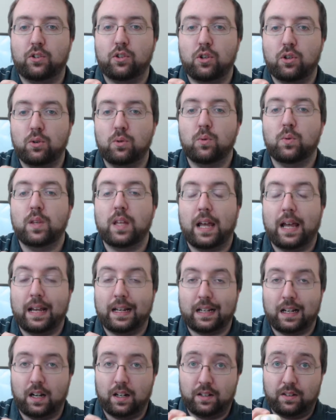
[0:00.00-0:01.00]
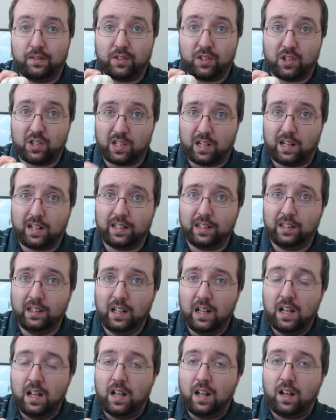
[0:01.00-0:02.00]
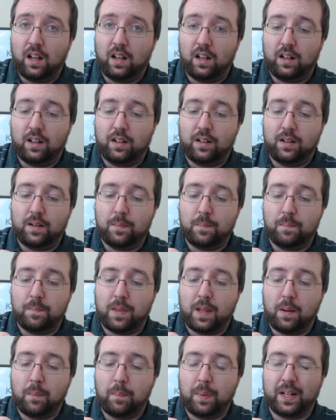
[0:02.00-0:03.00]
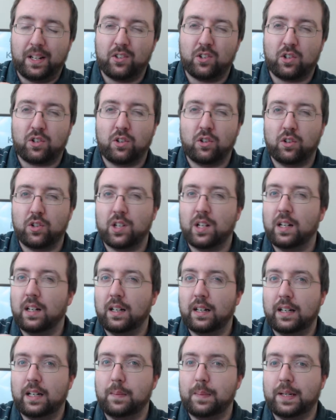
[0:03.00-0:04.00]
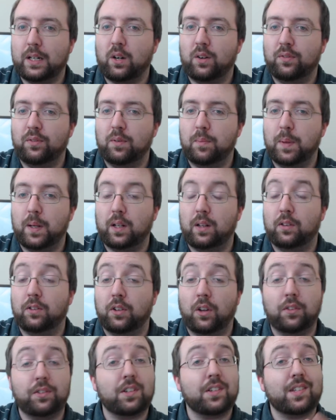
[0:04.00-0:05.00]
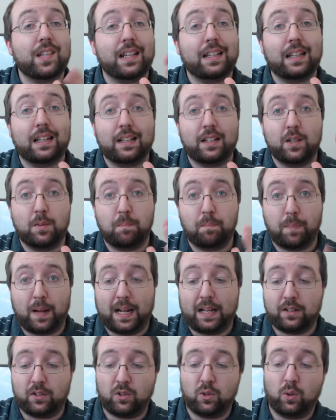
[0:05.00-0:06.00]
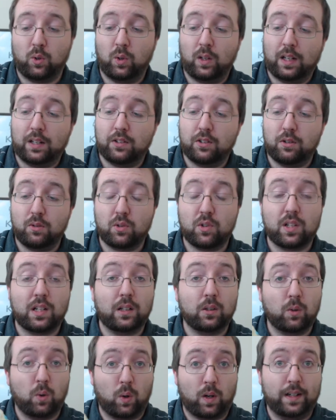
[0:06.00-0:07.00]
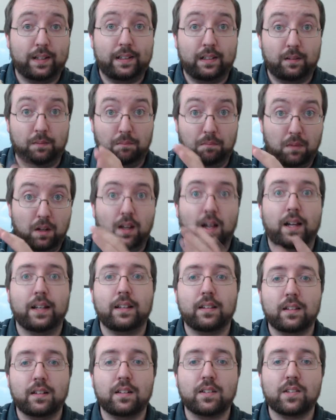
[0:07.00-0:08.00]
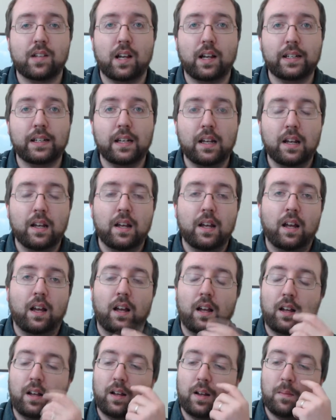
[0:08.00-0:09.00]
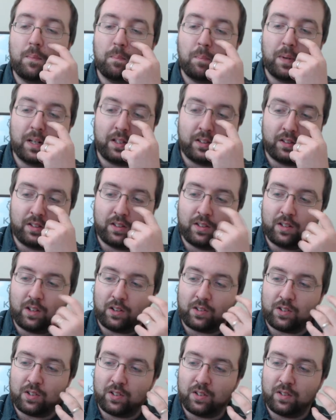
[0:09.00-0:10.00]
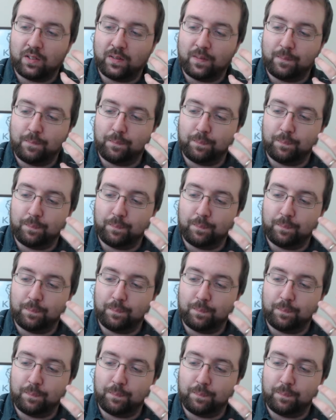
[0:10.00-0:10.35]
to their kind of style. But it just looks a little bit off for Pearl. Not to say that it's bad at all. I do still quite like the design, but it doesn't